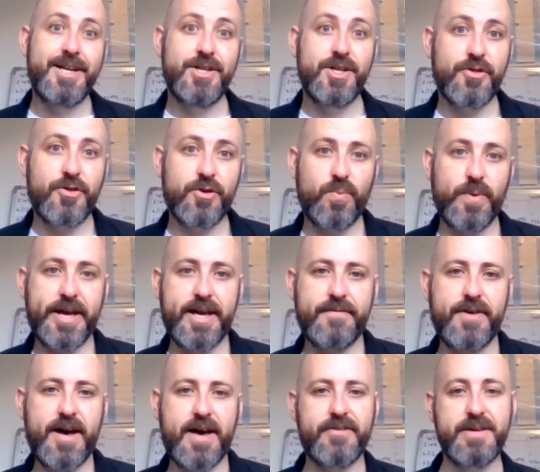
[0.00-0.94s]
Another way
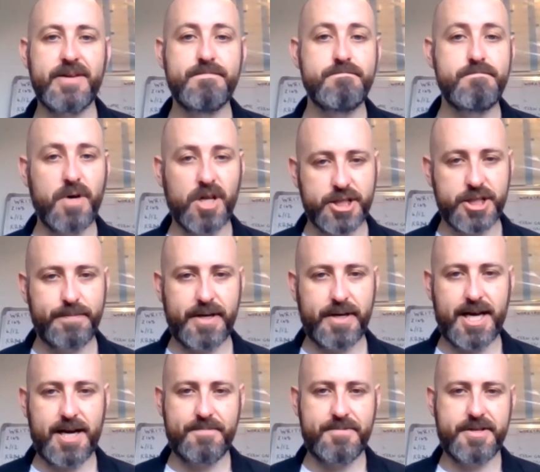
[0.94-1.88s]
of having
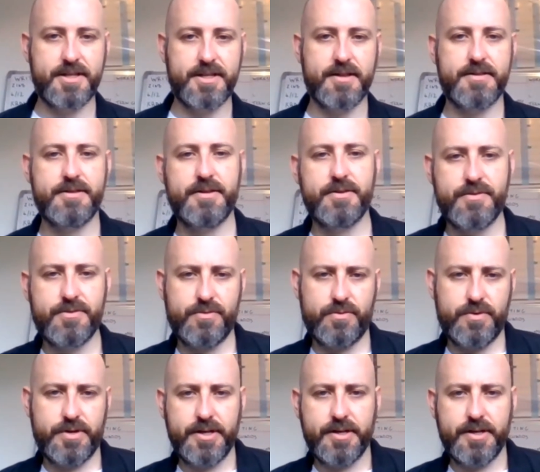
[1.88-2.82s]
multiple obstacles in your
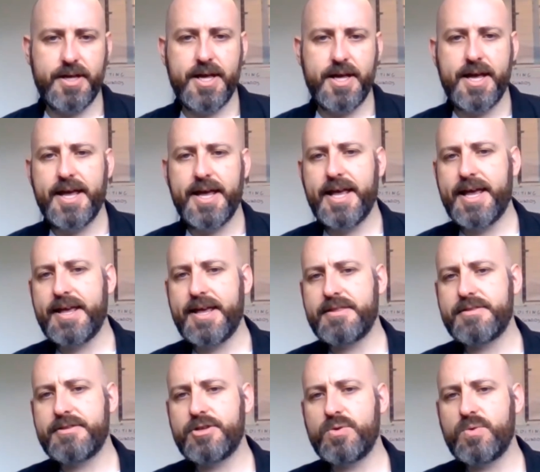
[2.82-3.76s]
story
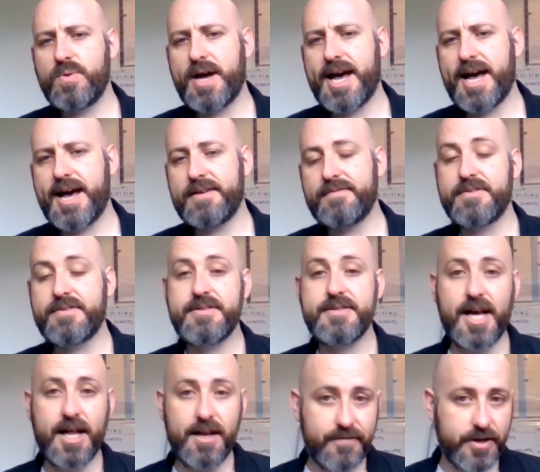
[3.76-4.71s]
is to have
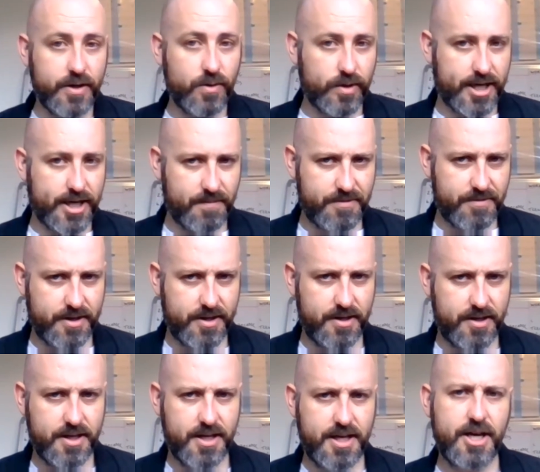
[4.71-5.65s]
solving one
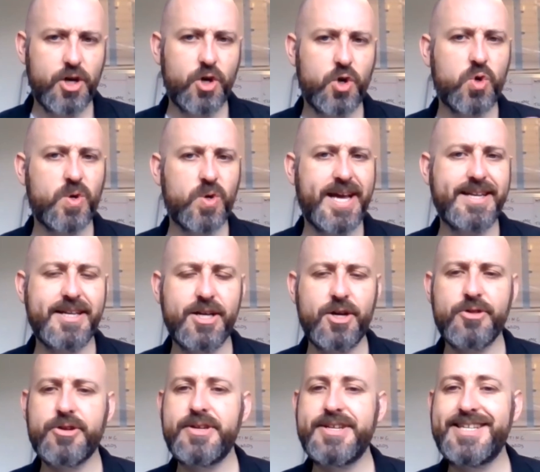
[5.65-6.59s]
obstacle create
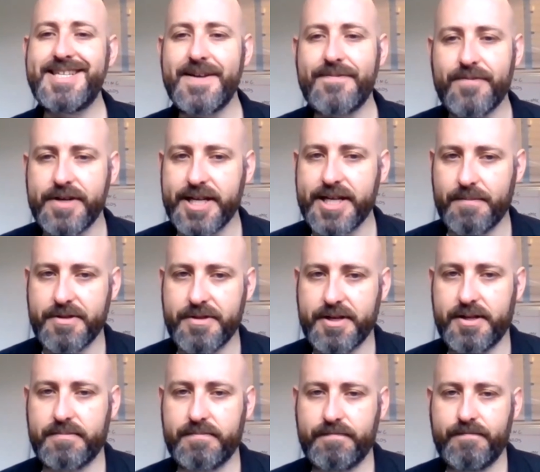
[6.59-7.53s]
another different
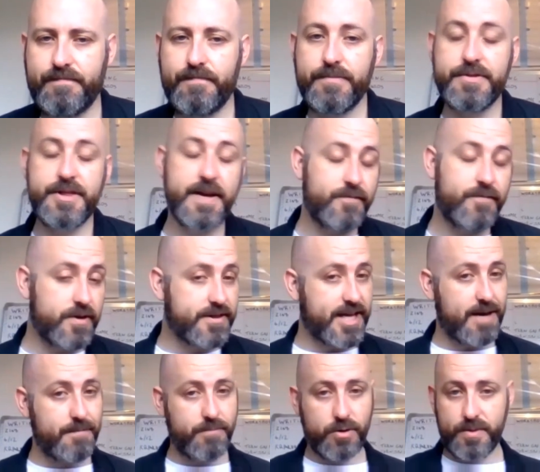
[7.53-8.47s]
obstacle. Say, for
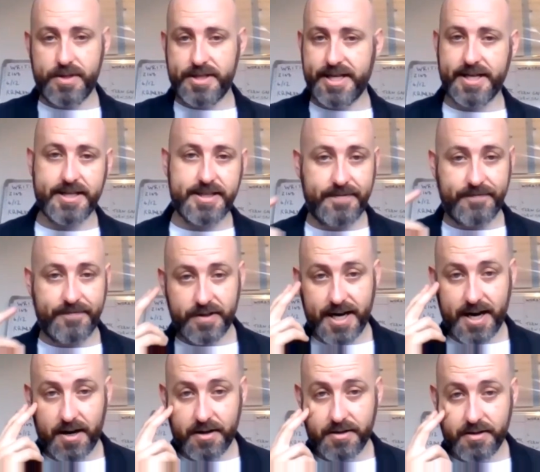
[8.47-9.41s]
example, we take a
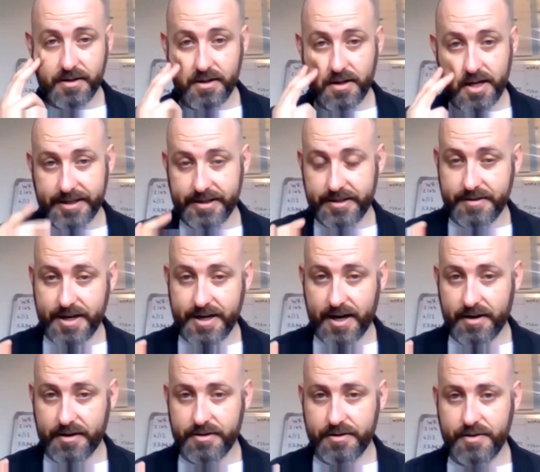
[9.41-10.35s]
different character and this
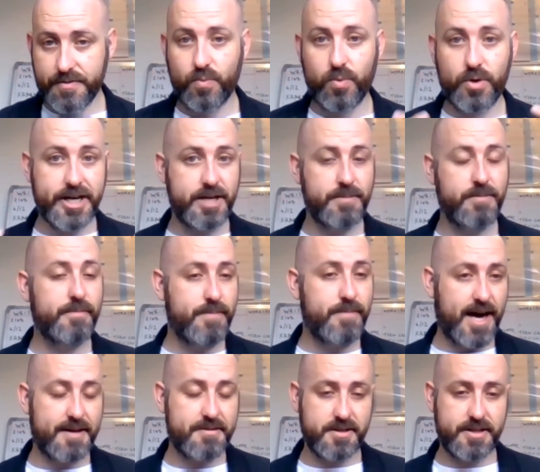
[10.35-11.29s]
character is worried about
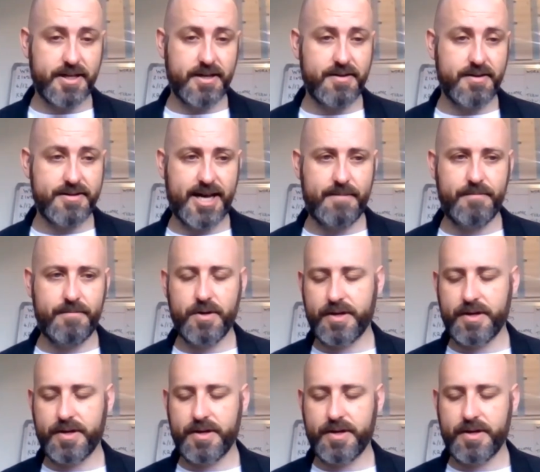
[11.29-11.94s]
passing their exam.